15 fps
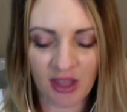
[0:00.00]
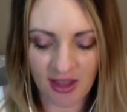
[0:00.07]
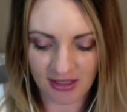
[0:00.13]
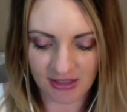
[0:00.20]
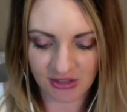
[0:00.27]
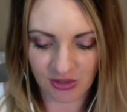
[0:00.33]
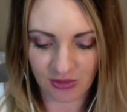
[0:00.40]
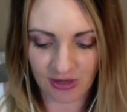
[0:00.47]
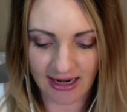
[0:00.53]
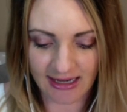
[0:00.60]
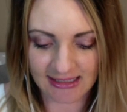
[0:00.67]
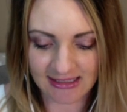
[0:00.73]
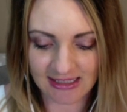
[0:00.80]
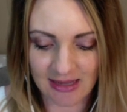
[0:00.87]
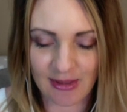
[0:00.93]
And so
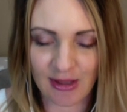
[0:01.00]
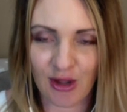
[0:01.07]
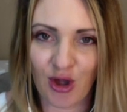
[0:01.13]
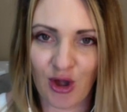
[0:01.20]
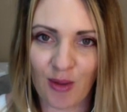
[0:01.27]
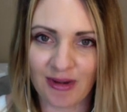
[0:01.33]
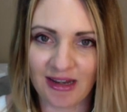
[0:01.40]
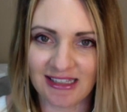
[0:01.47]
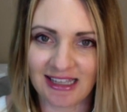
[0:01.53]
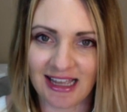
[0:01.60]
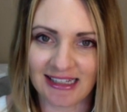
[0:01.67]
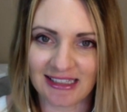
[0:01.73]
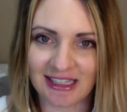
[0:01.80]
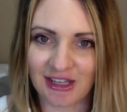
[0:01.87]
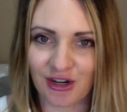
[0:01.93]
Craig's coming home and he's
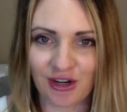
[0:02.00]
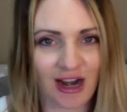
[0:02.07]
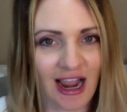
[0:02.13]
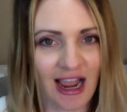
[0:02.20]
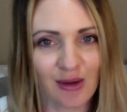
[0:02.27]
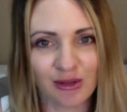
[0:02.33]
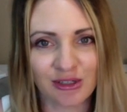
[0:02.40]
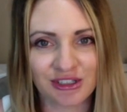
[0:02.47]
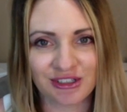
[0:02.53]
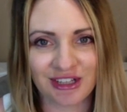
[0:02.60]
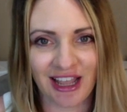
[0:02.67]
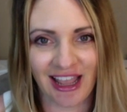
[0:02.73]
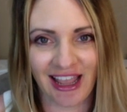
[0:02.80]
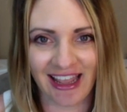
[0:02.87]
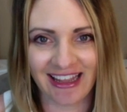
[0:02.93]
asking her, "How was your
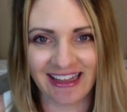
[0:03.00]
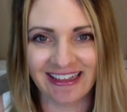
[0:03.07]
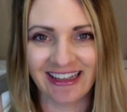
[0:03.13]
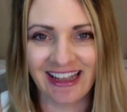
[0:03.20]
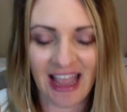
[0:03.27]
day?"